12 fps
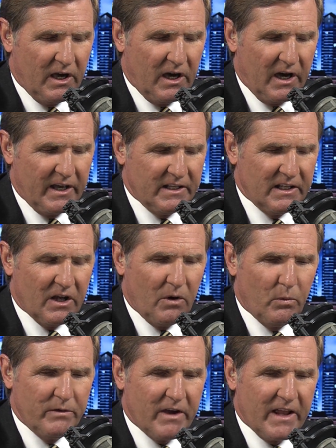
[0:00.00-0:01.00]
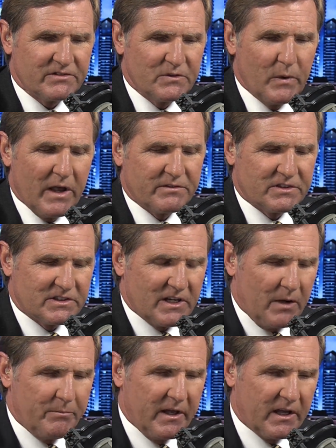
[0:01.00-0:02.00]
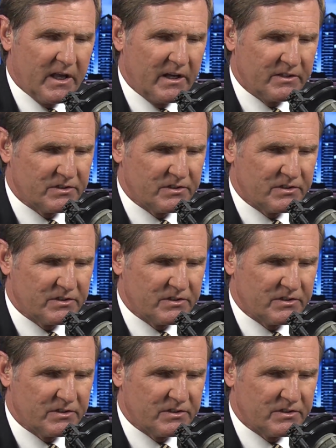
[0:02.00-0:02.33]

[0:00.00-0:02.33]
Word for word: We have to stop that kind of